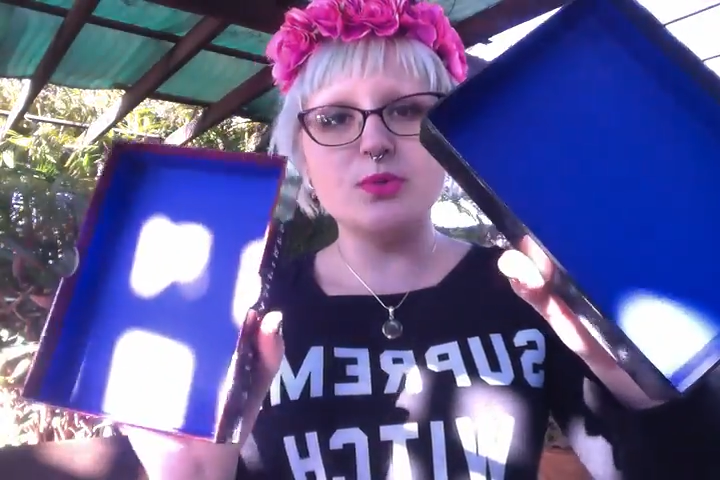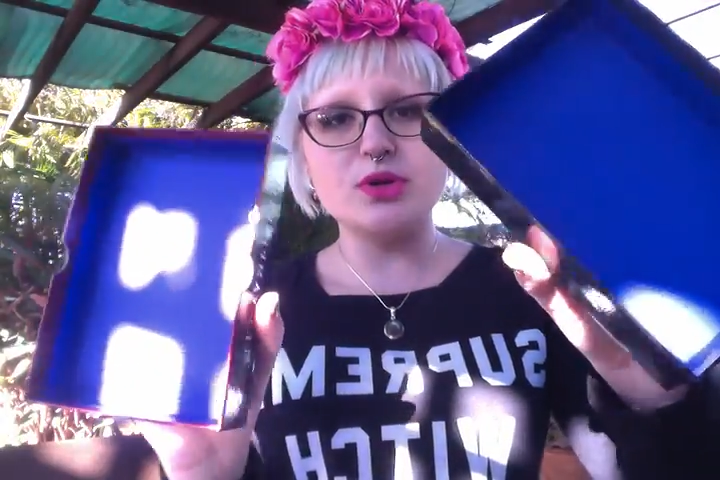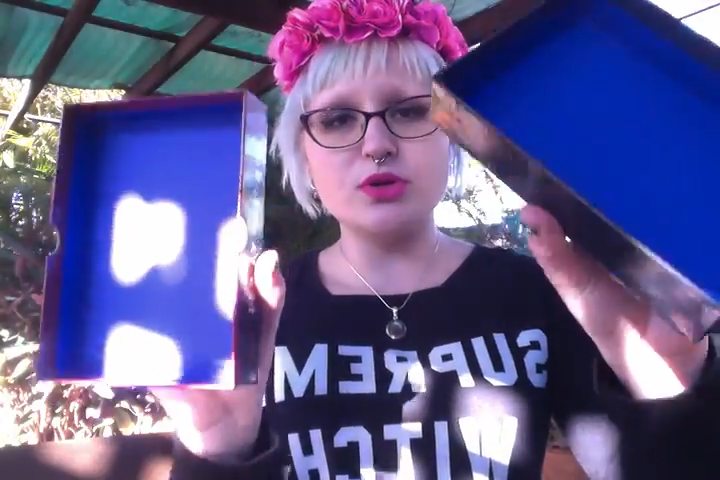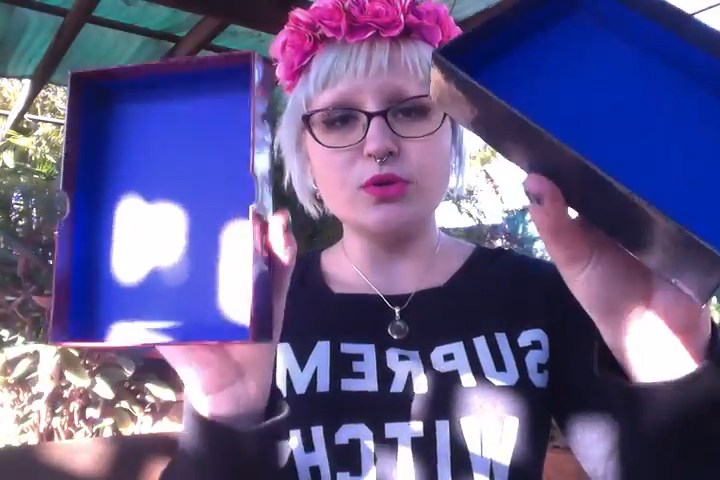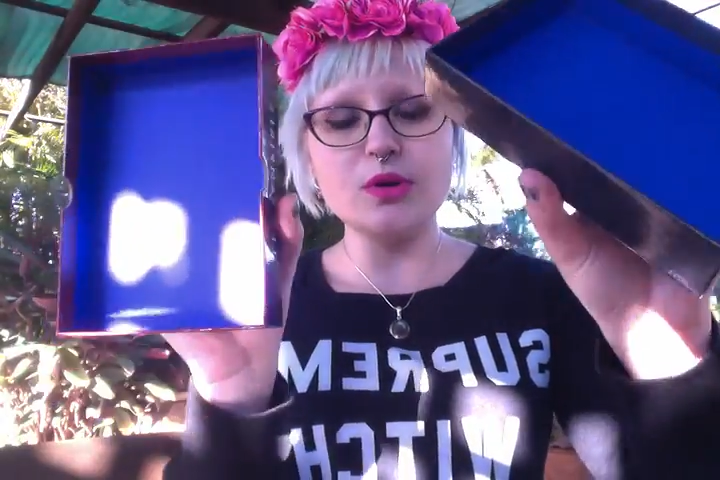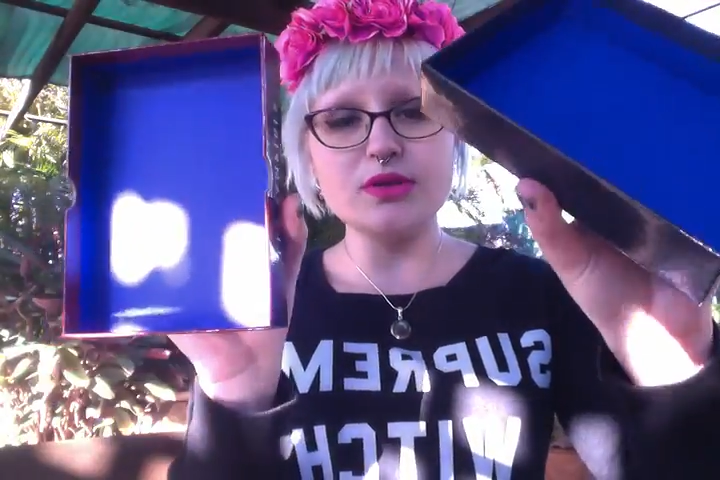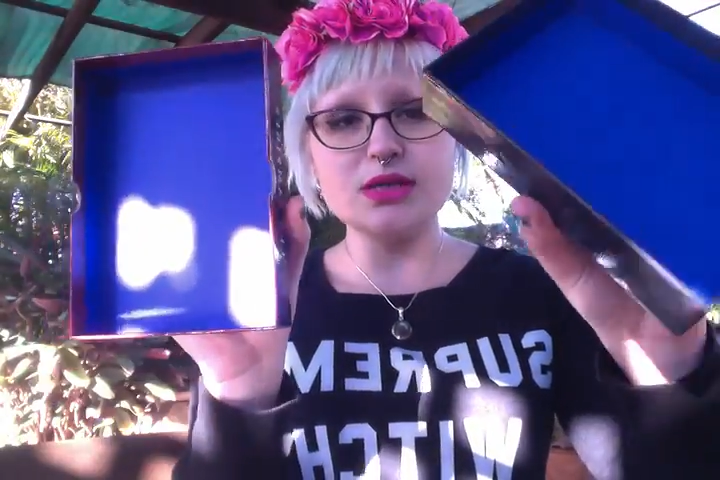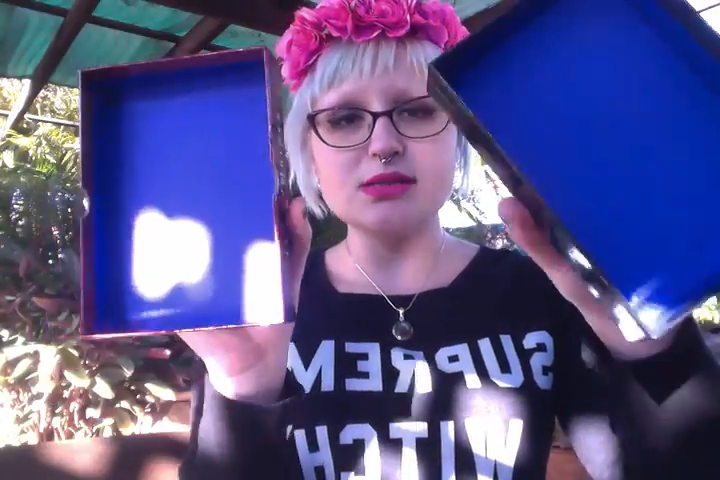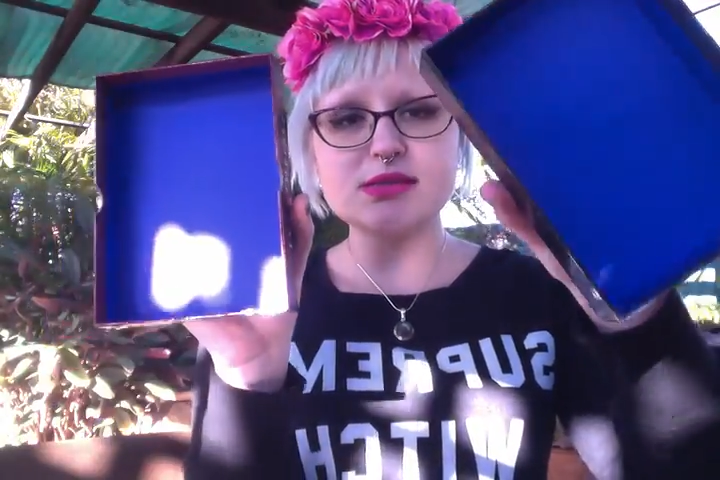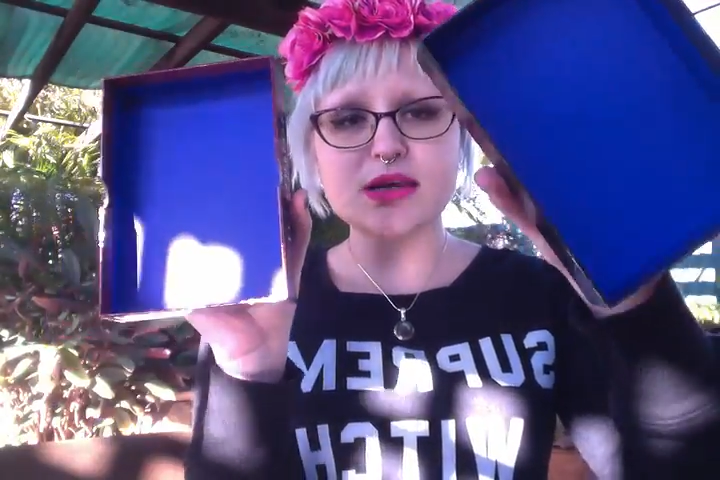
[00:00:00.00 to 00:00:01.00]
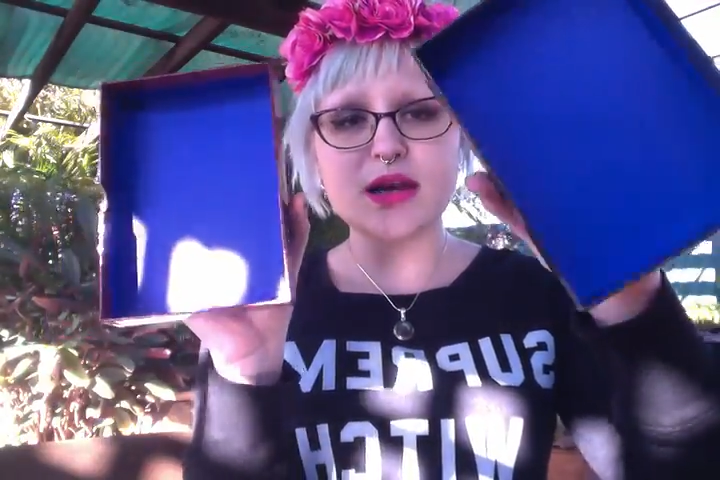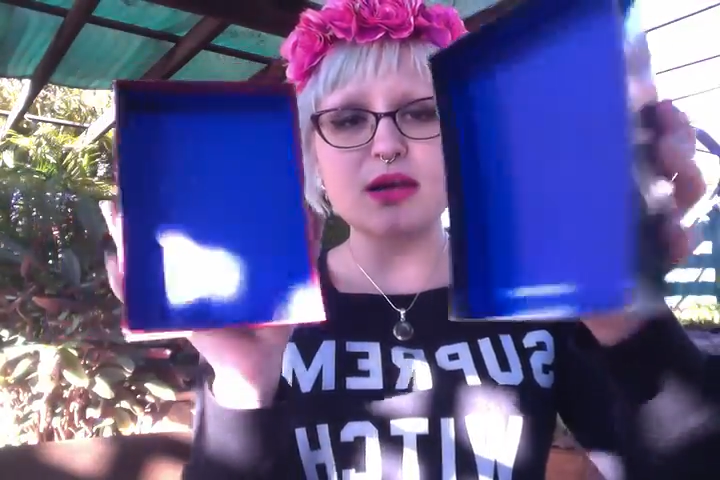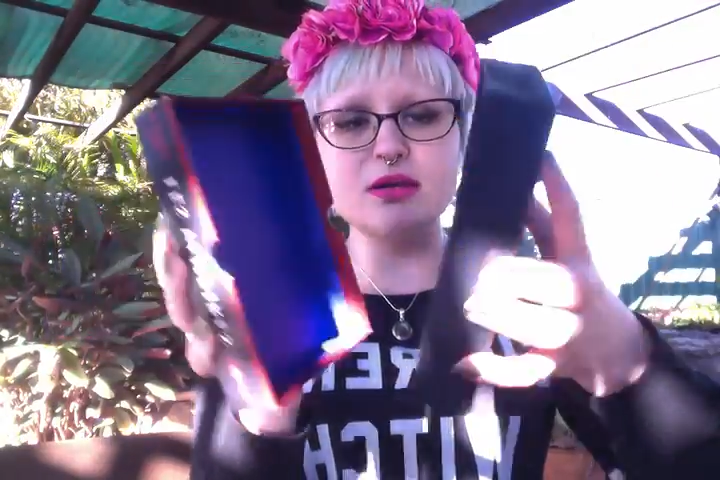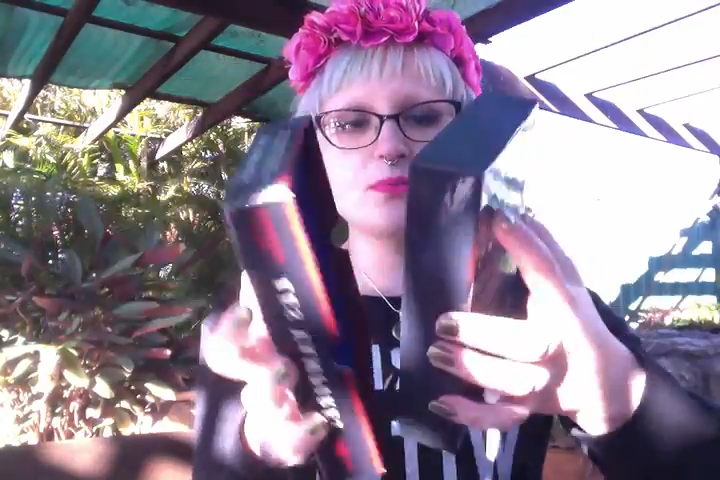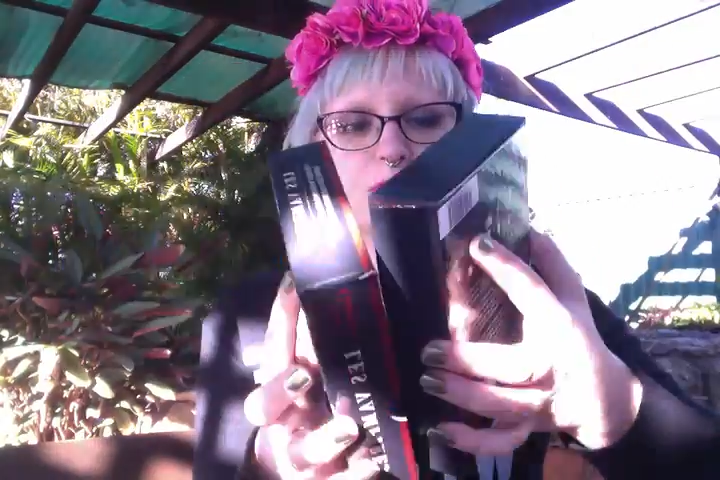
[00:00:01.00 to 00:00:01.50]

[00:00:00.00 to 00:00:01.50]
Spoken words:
blue on the inside.